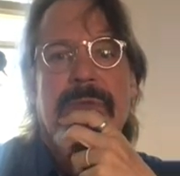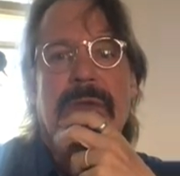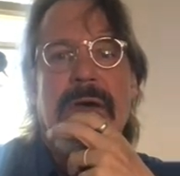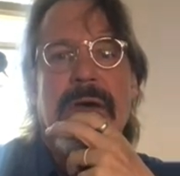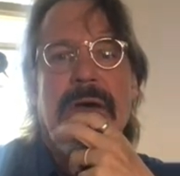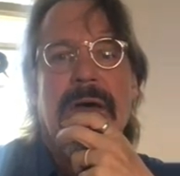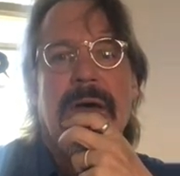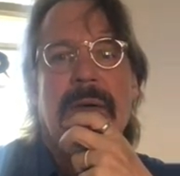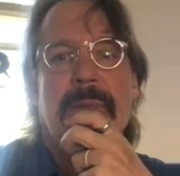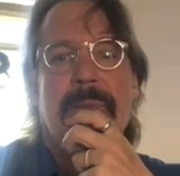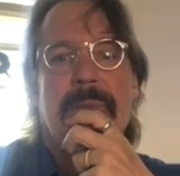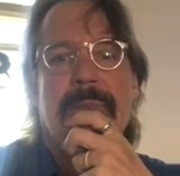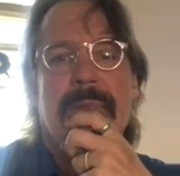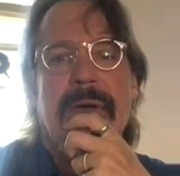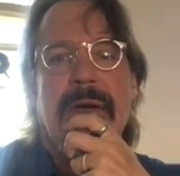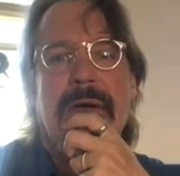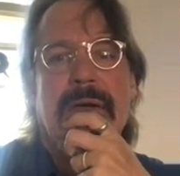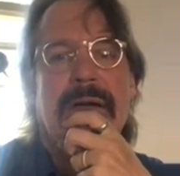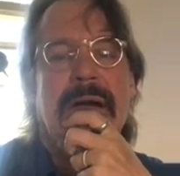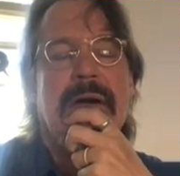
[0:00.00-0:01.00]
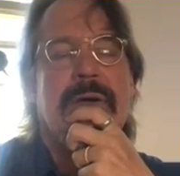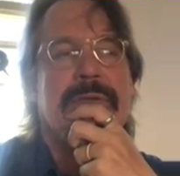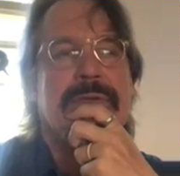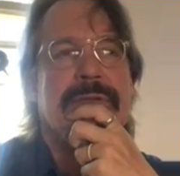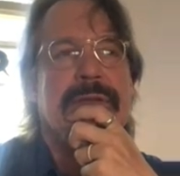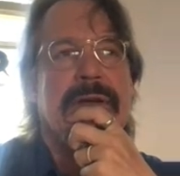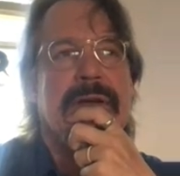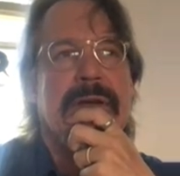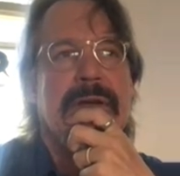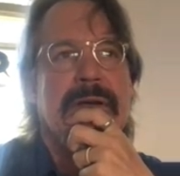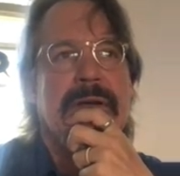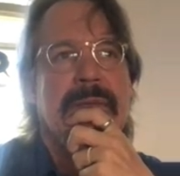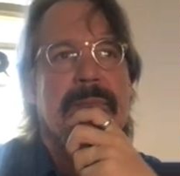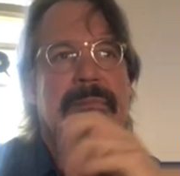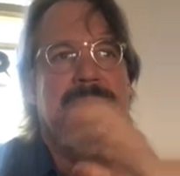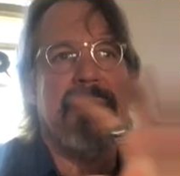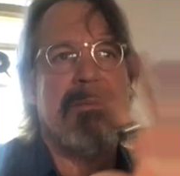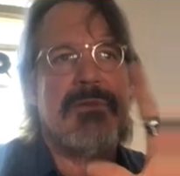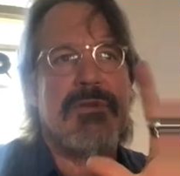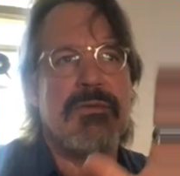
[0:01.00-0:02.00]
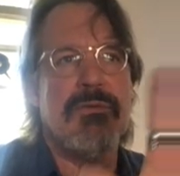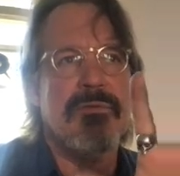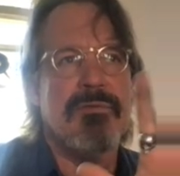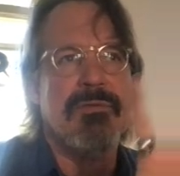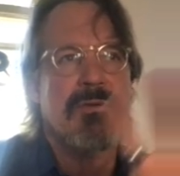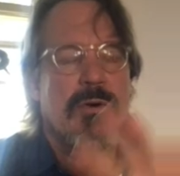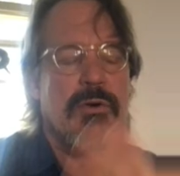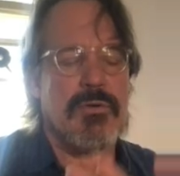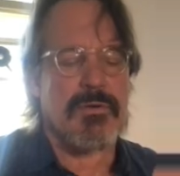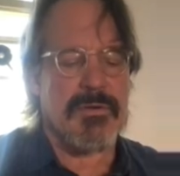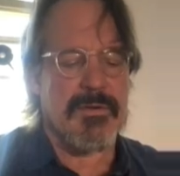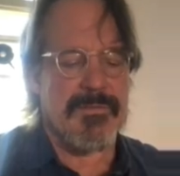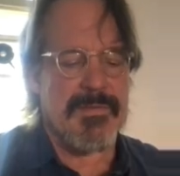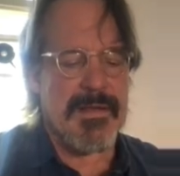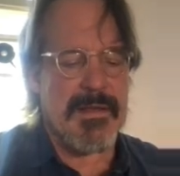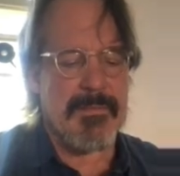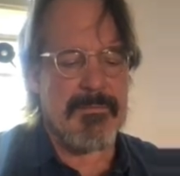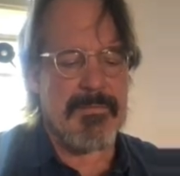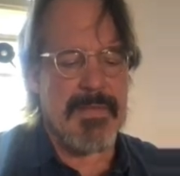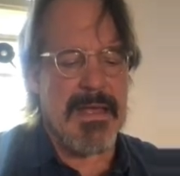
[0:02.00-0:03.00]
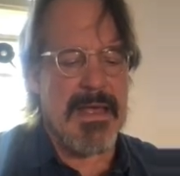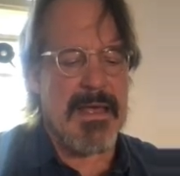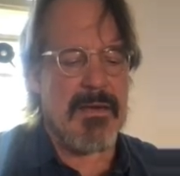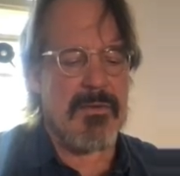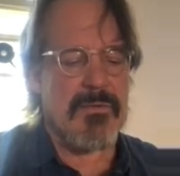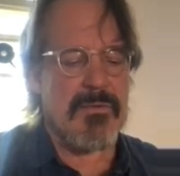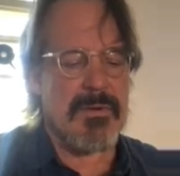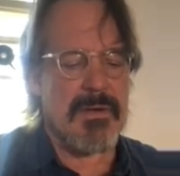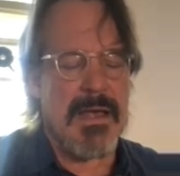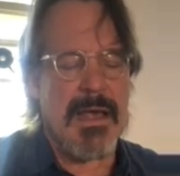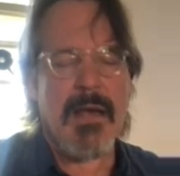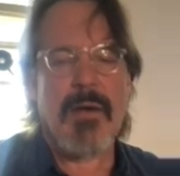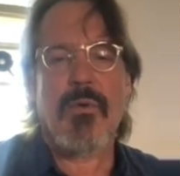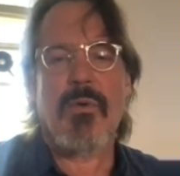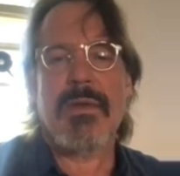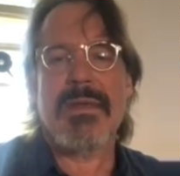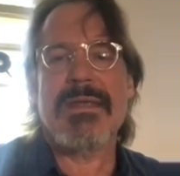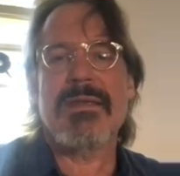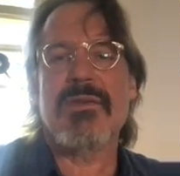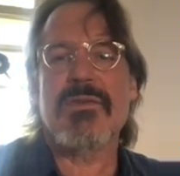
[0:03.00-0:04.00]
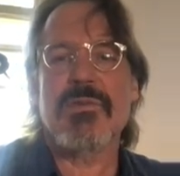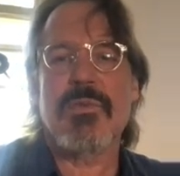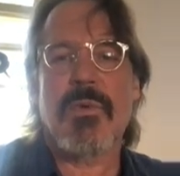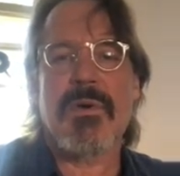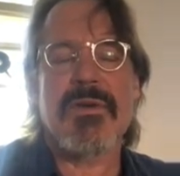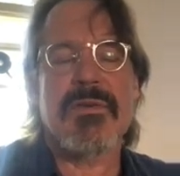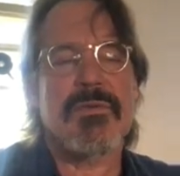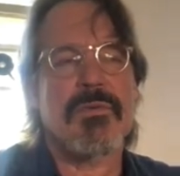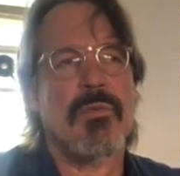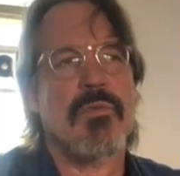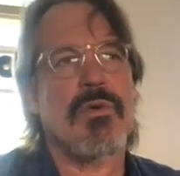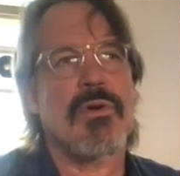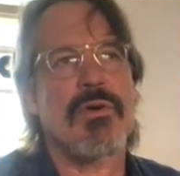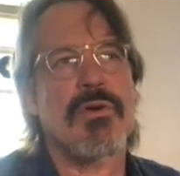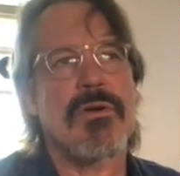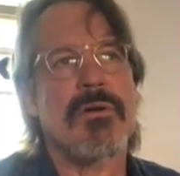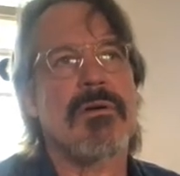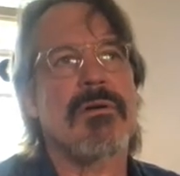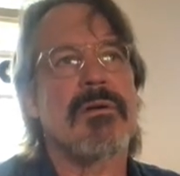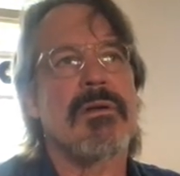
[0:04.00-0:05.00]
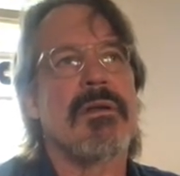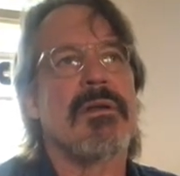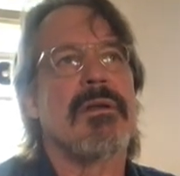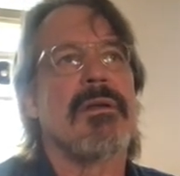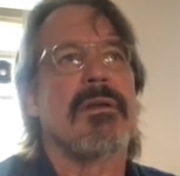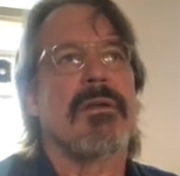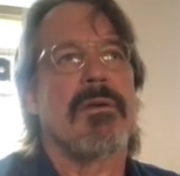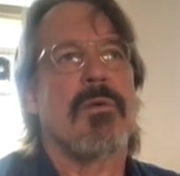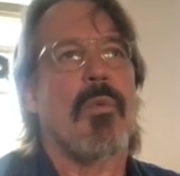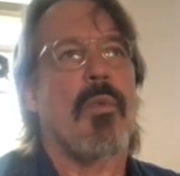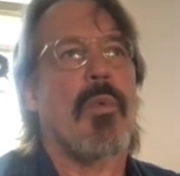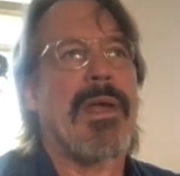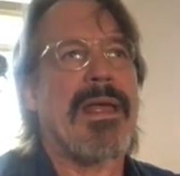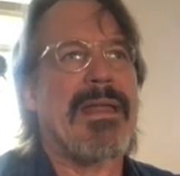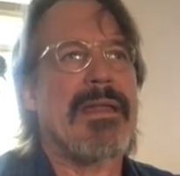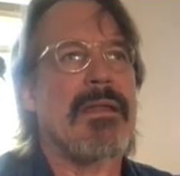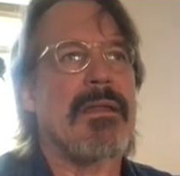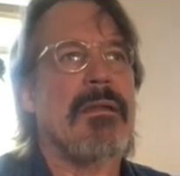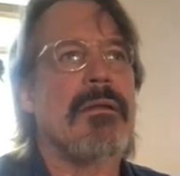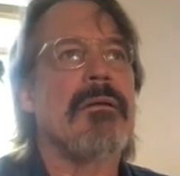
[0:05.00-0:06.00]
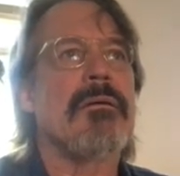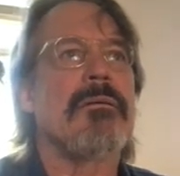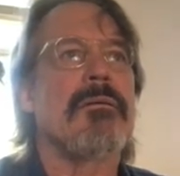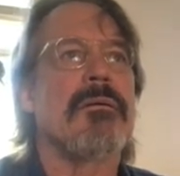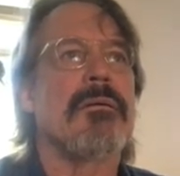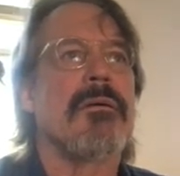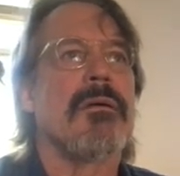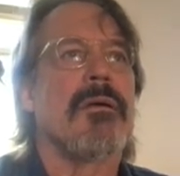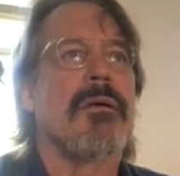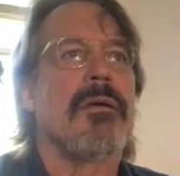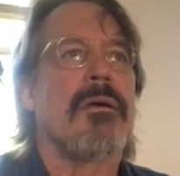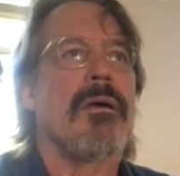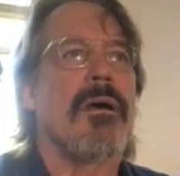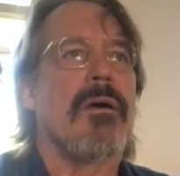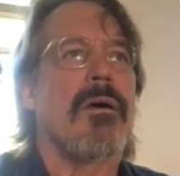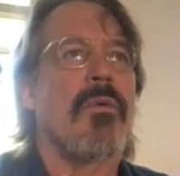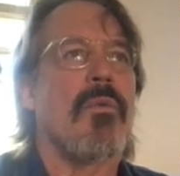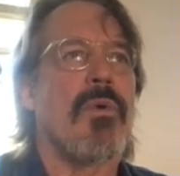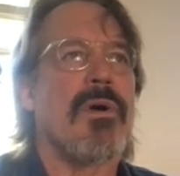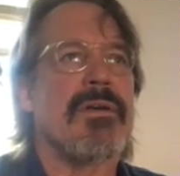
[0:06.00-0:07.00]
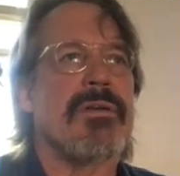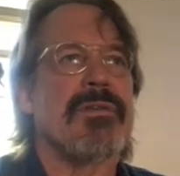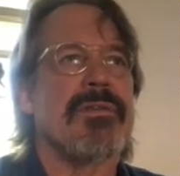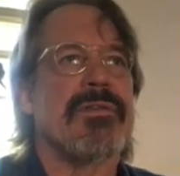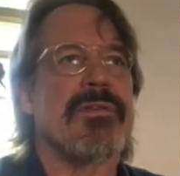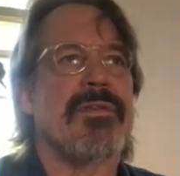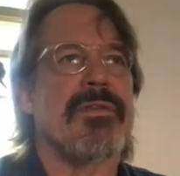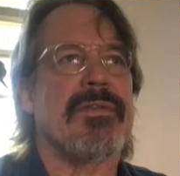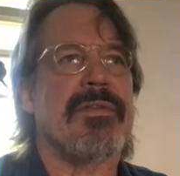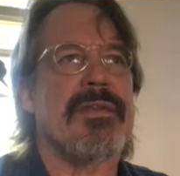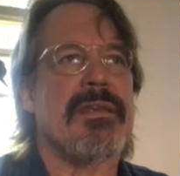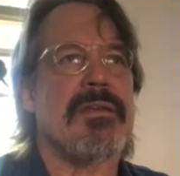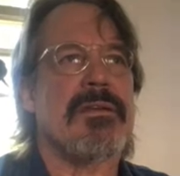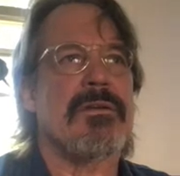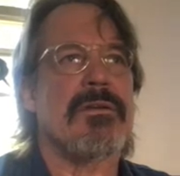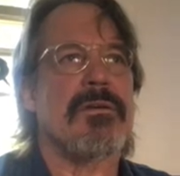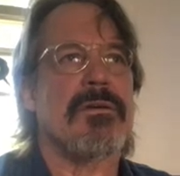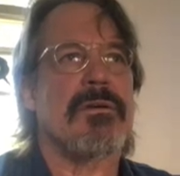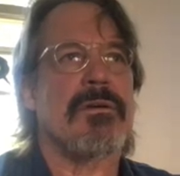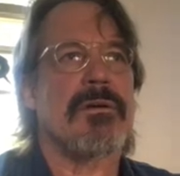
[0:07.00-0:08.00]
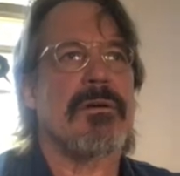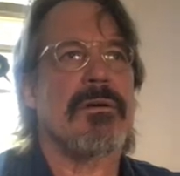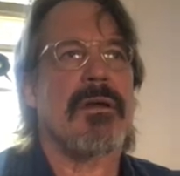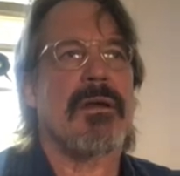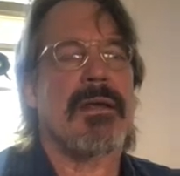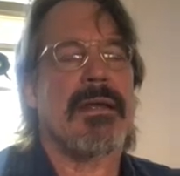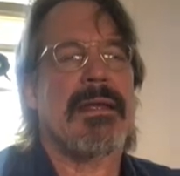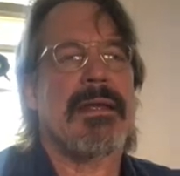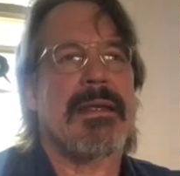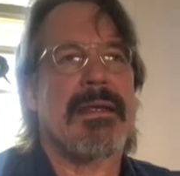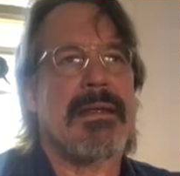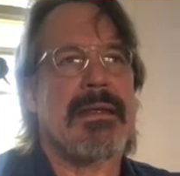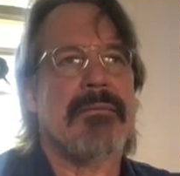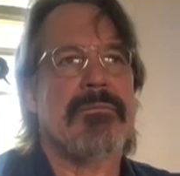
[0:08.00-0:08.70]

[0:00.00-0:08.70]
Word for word: um, are out there maybe you've heard of them how how is was were when was theater a